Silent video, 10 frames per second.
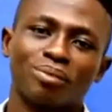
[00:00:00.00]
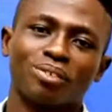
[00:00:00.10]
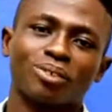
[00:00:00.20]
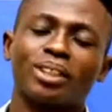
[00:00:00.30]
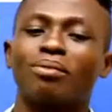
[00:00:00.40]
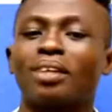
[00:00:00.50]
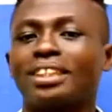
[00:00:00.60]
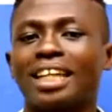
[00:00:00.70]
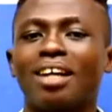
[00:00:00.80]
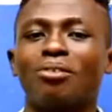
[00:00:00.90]
wase
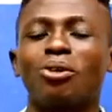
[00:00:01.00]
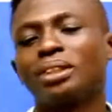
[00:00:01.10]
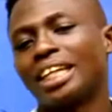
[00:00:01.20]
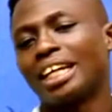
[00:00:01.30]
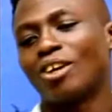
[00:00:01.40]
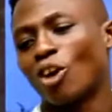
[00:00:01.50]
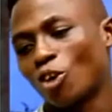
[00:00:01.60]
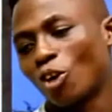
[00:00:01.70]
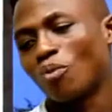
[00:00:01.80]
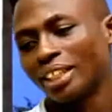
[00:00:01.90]
veterinary no bi send
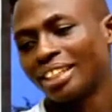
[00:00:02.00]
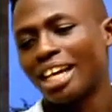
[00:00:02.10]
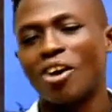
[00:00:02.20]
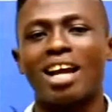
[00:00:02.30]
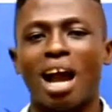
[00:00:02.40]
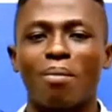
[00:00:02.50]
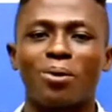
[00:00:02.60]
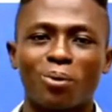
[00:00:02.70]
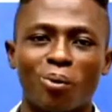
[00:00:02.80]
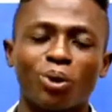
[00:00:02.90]
no veterinary ya be
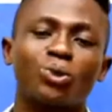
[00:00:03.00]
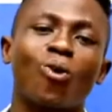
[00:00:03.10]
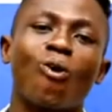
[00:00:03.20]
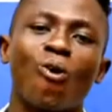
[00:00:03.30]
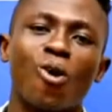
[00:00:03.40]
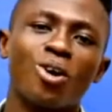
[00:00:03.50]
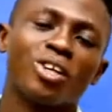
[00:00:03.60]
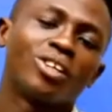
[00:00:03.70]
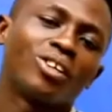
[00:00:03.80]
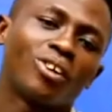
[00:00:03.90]
ju wase o
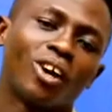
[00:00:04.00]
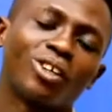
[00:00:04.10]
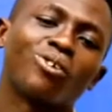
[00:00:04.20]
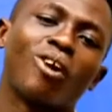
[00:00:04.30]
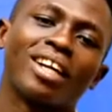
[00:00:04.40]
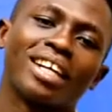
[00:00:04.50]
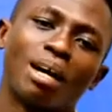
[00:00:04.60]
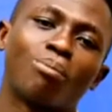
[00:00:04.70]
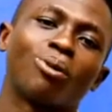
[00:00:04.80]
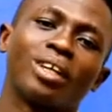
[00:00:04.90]
ano no ane
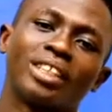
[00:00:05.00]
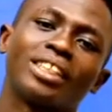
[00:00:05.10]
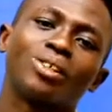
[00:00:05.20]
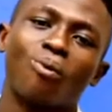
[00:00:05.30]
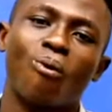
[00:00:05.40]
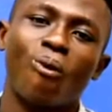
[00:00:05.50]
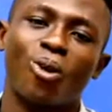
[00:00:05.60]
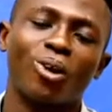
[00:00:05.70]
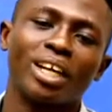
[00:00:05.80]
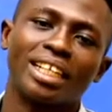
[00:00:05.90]
nam no achiche nkoko no
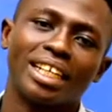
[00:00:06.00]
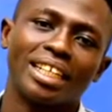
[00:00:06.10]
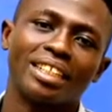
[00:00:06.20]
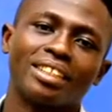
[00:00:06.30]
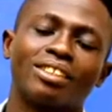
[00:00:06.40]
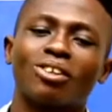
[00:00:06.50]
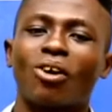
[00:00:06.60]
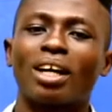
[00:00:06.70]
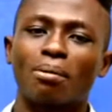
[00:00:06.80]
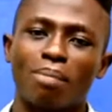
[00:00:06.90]
ade ye den o
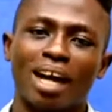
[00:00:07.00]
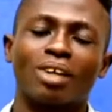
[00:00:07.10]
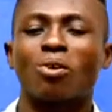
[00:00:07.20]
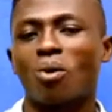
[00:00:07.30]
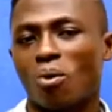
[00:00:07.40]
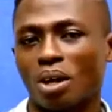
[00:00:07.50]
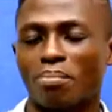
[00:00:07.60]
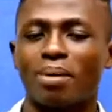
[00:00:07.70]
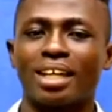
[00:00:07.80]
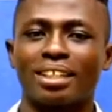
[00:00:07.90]
de ba na 111
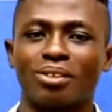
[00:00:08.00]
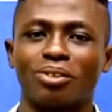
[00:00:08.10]
pande no